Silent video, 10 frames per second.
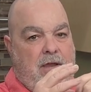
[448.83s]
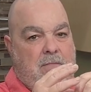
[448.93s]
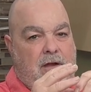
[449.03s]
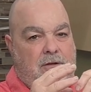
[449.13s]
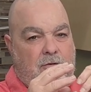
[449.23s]

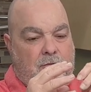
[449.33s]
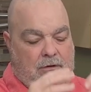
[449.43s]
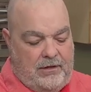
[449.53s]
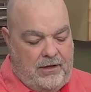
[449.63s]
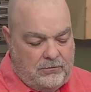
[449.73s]
molecule
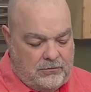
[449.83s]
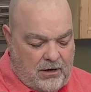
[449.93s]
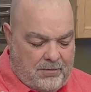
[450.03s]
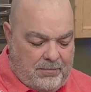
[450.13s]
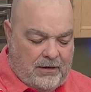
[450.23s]
a little
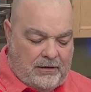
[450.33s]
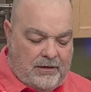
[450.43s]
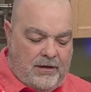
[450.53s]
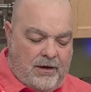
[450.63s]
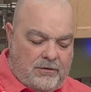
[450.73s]
gummy, a
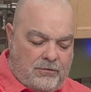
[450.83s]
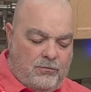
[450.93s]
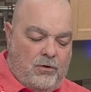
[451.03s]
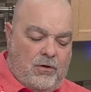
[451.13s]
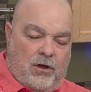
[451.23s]

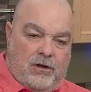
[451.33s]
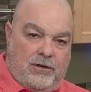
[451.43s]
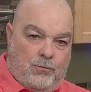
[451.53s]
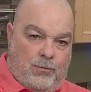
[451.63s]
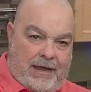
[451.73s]
little
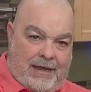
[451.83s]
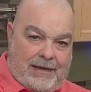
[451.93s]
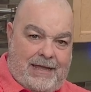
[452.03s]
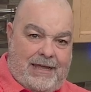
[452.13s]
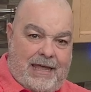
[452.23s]

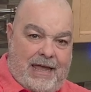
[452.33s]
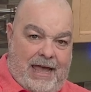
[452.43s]
wiggly,